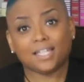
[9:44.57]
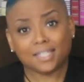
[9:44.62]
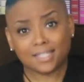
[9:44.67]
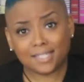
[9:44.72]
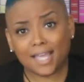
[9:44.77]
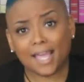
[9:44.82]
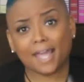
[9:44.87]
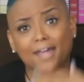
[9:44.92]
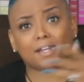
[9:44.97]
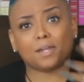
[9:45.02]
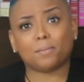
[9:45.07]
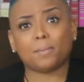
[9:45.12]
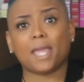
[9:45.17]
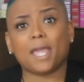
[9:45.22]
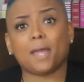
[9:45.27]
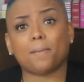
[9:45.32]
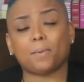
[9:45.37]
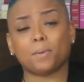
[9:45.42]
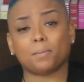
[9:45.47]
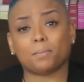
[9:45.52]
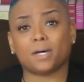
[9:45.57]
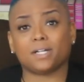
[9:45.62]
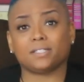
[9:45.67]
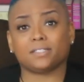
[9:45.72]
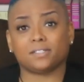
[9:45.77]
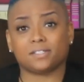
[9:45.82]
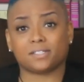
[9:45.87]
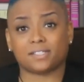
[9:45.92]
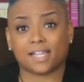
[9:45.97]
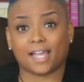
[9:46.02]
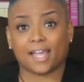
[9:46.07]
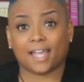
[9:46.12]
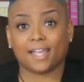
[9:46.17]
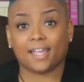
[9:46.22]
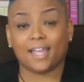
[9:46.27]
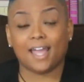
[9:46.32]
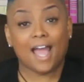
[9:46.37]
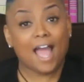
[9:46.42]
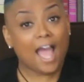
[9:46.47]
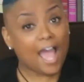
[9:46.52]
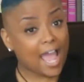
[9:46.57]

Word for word: Tell them happy Mother's Day.